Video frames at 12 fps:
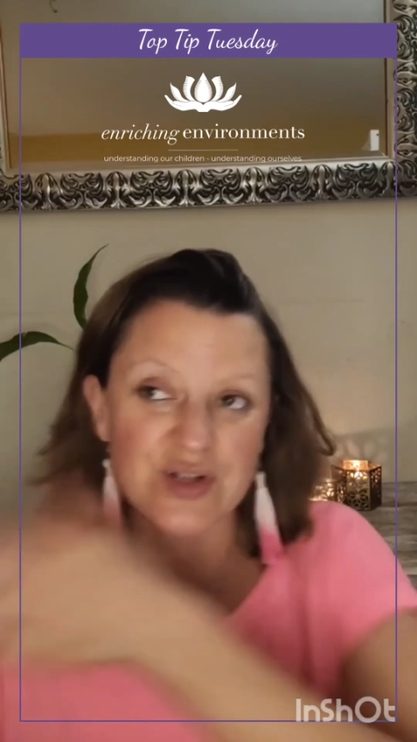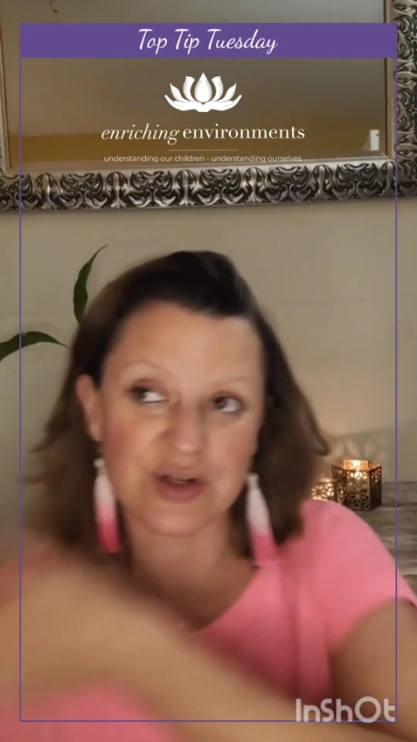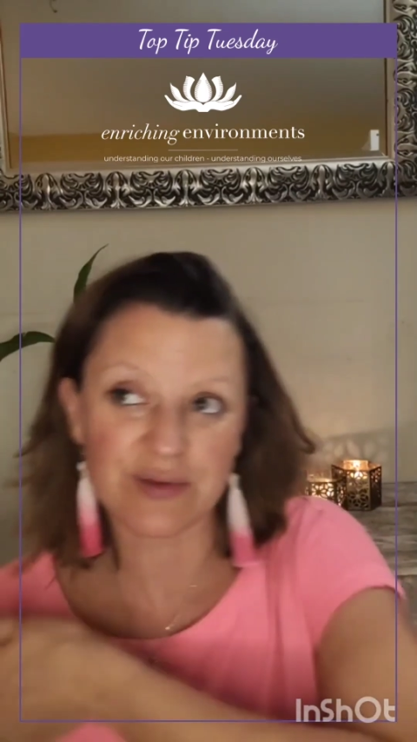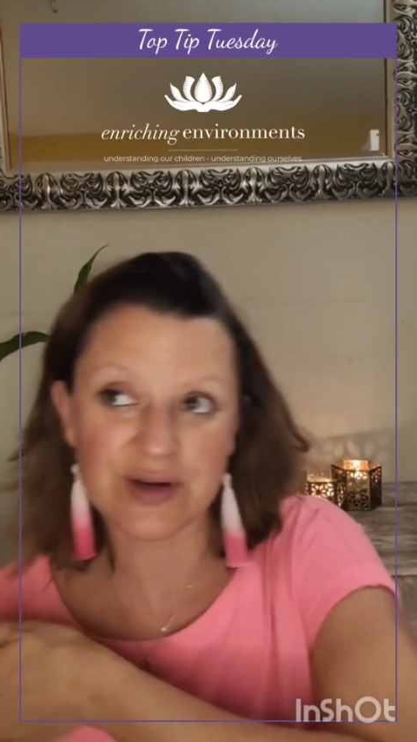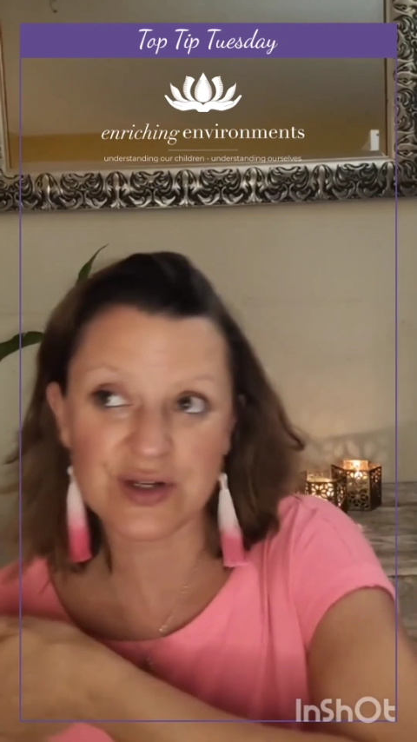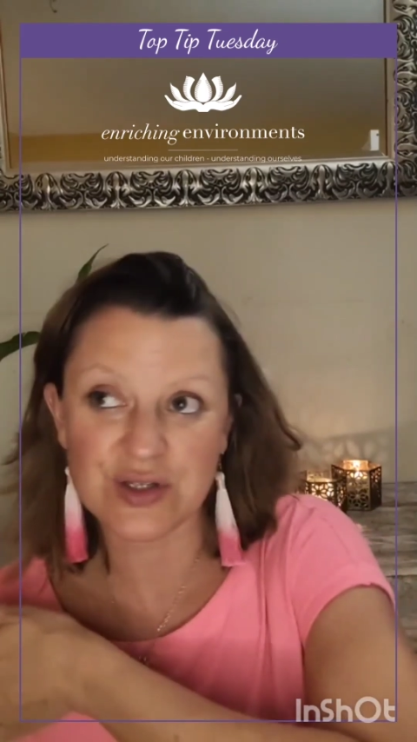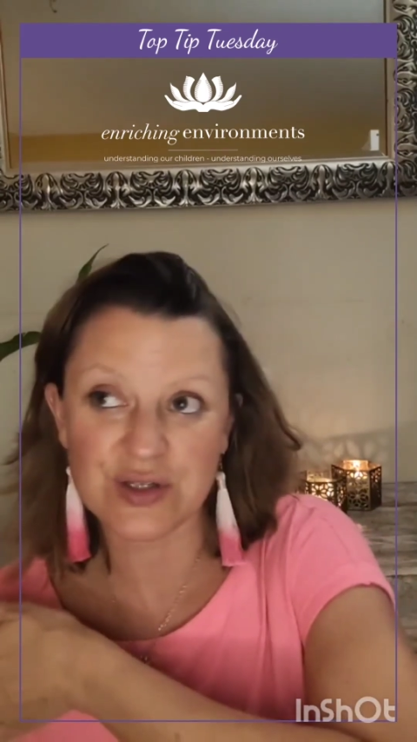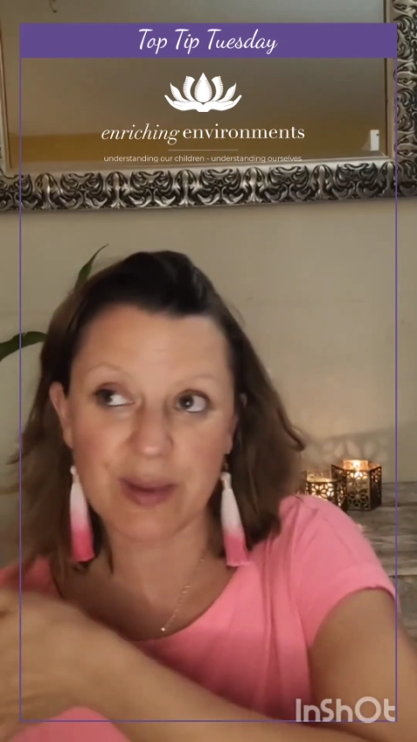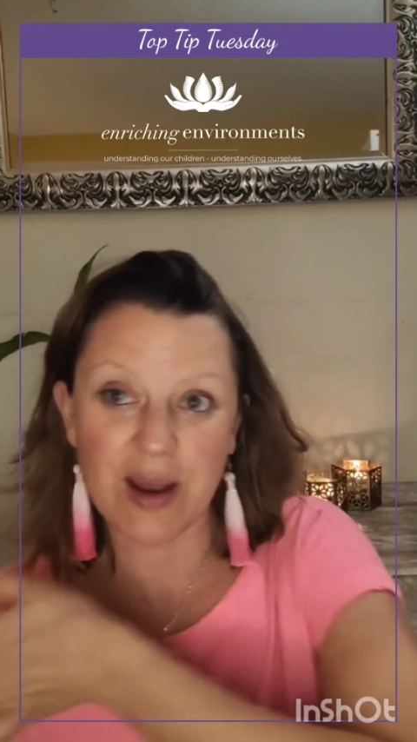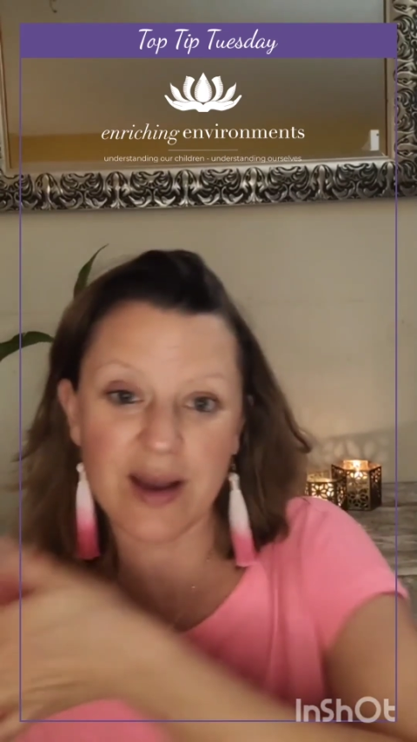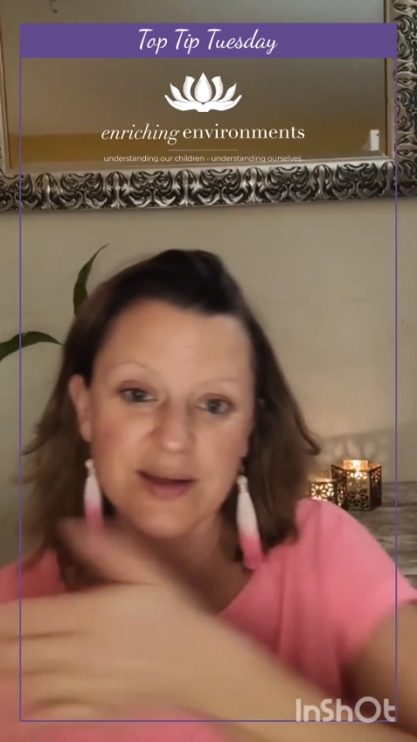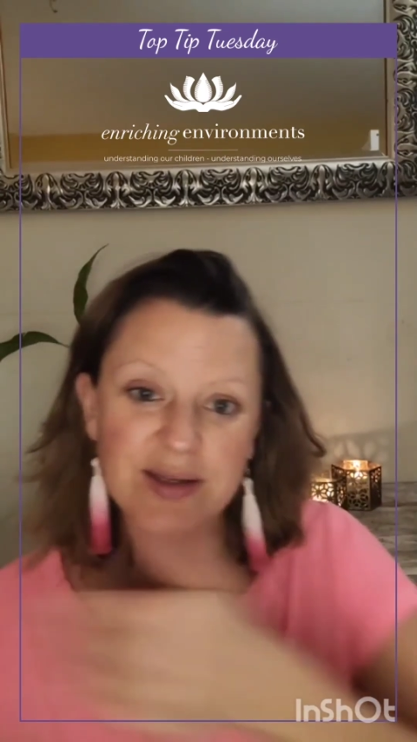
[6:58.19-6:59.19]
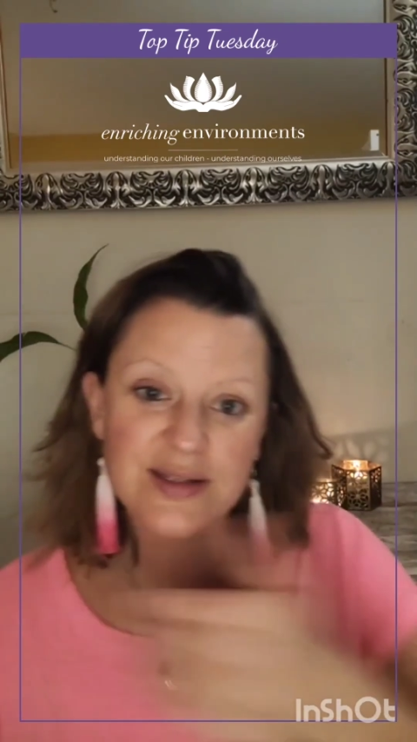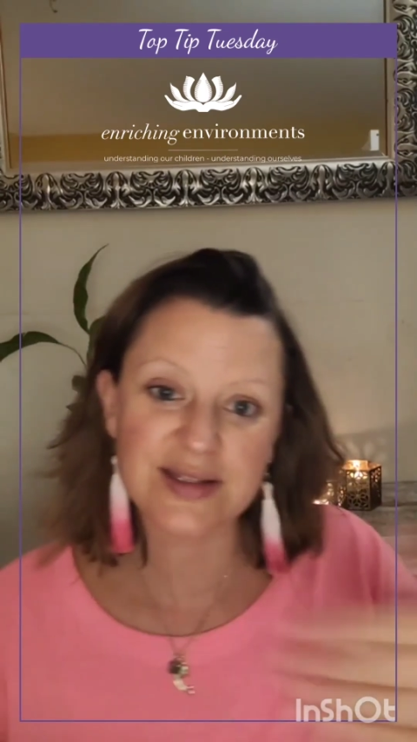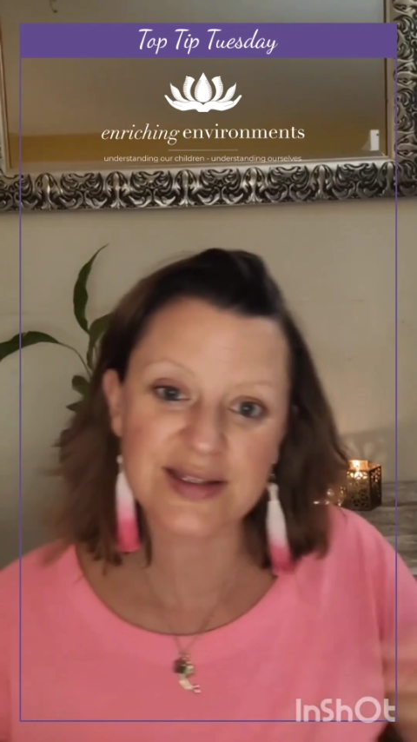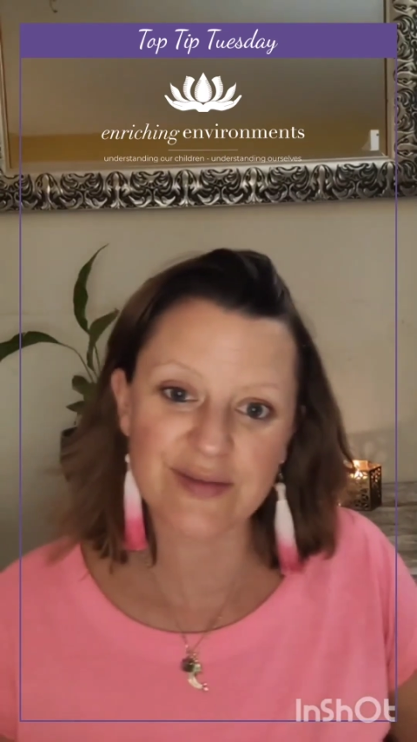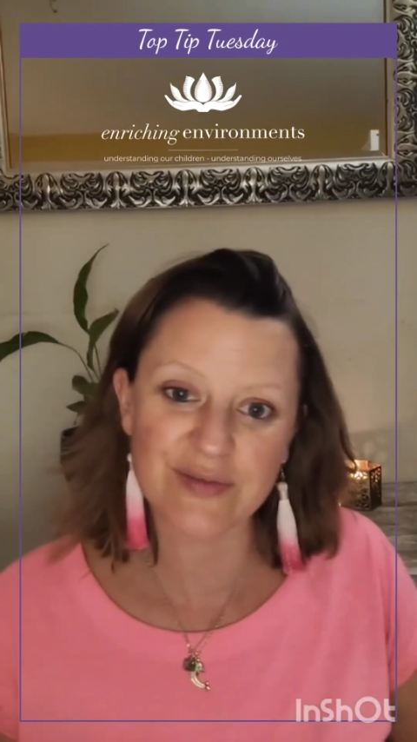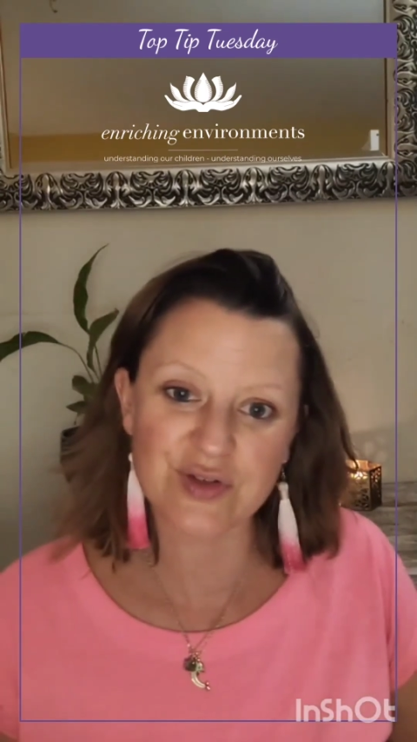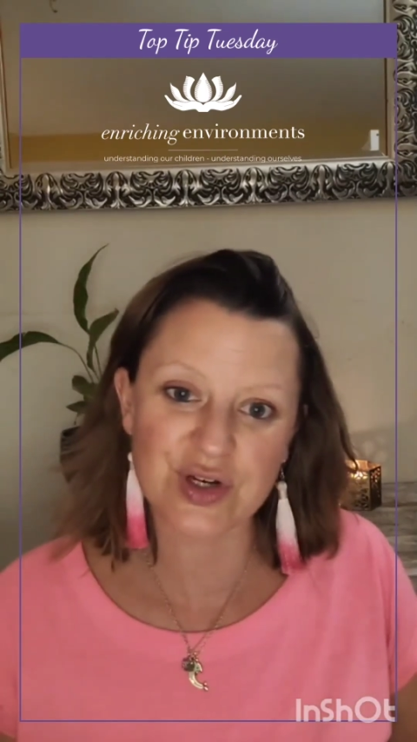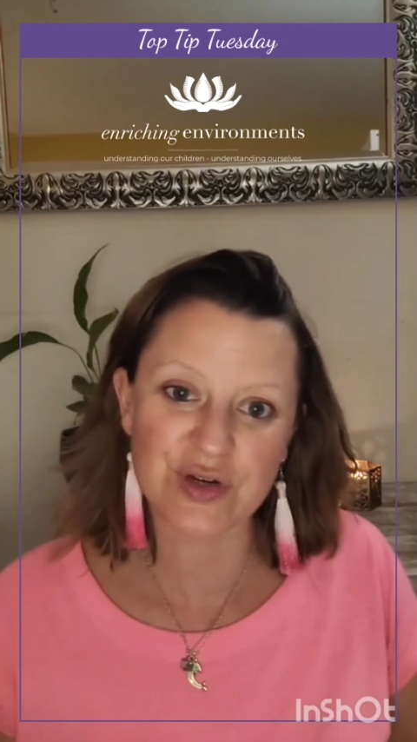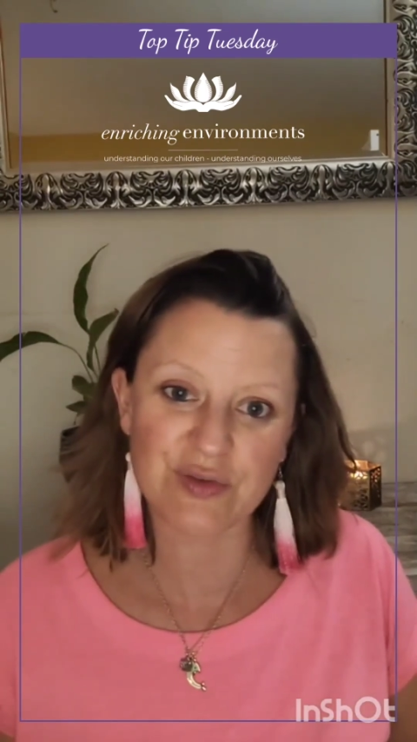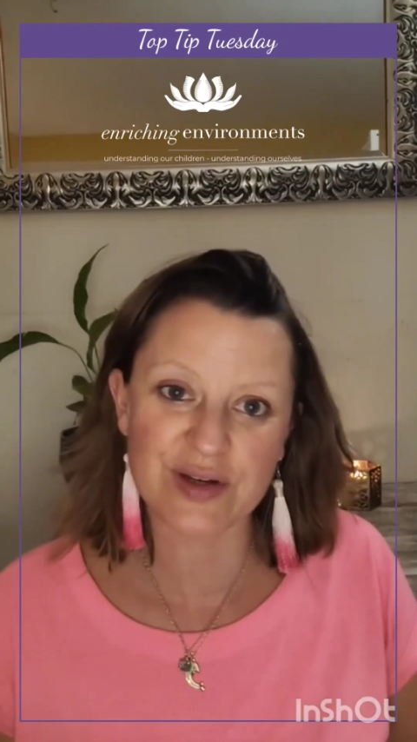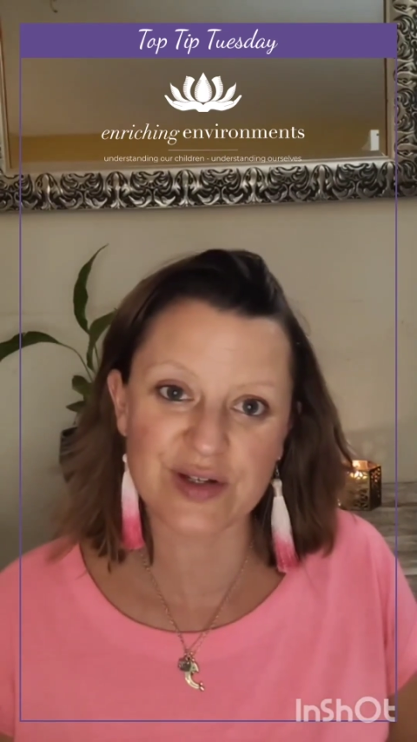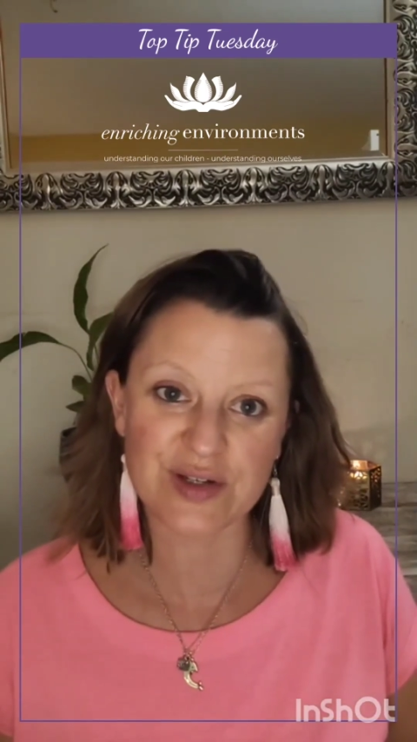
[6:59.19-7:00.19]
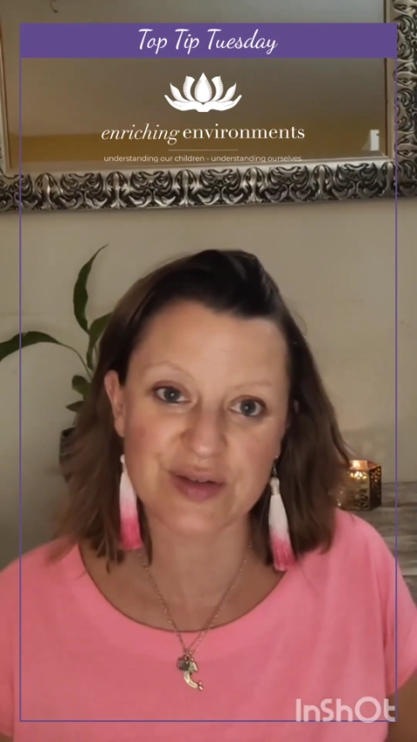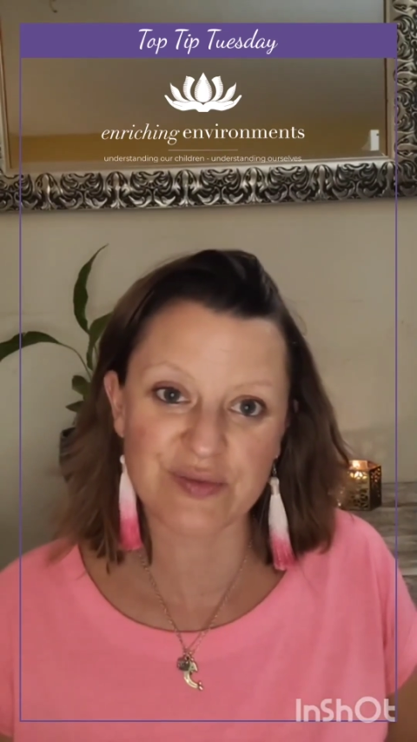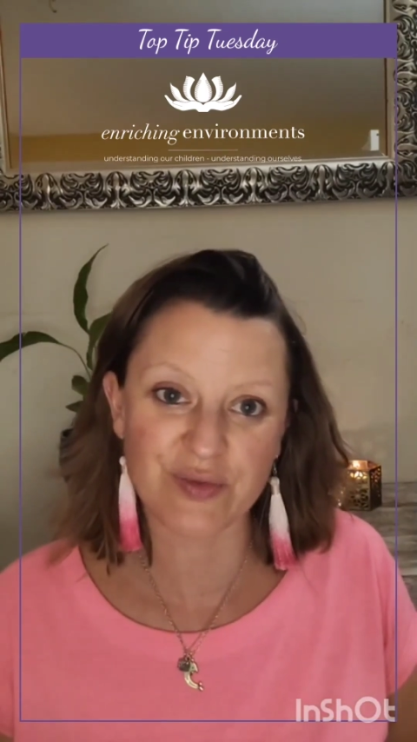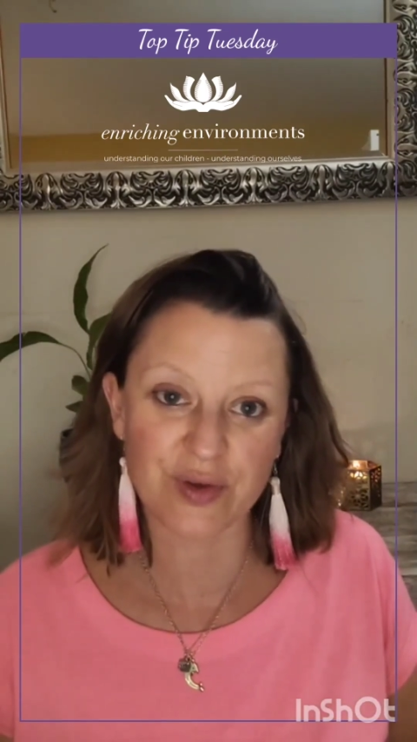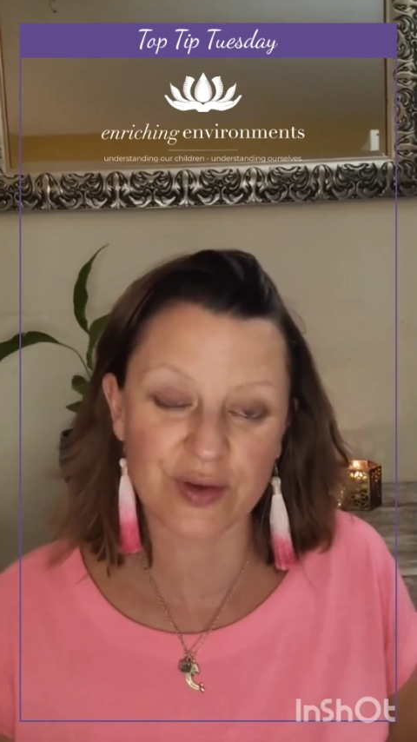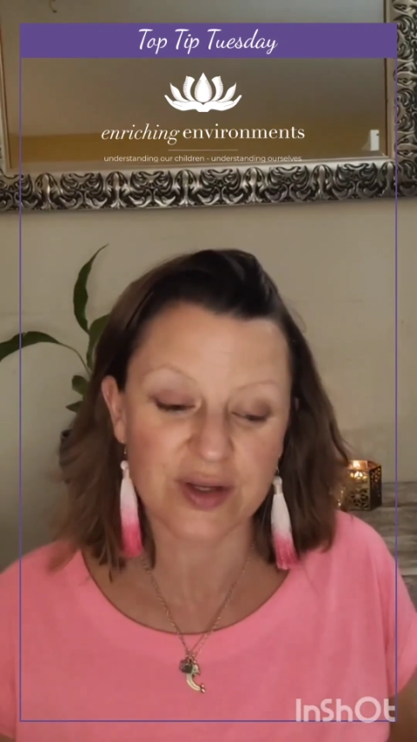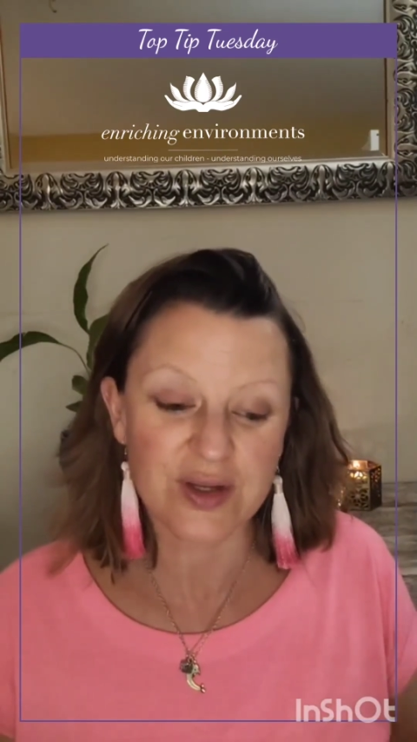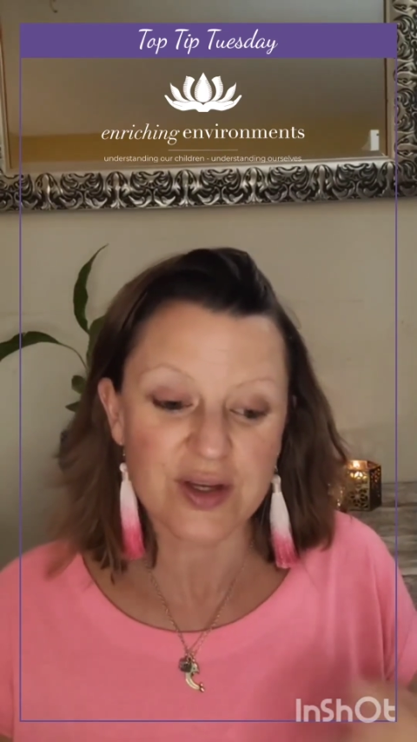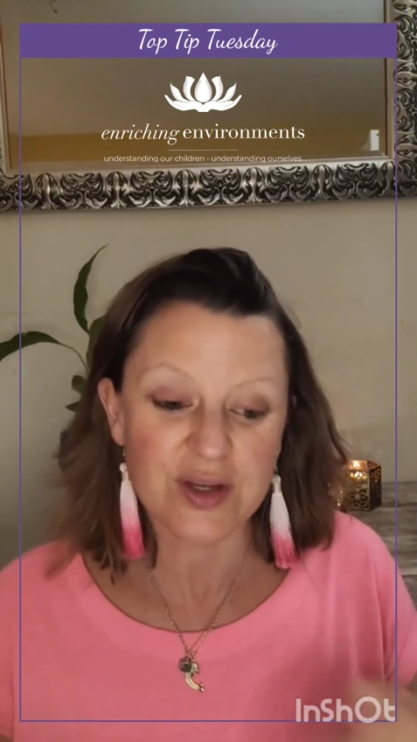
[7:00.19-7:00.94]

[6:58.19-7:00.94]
generations behind us and 7 generations in front.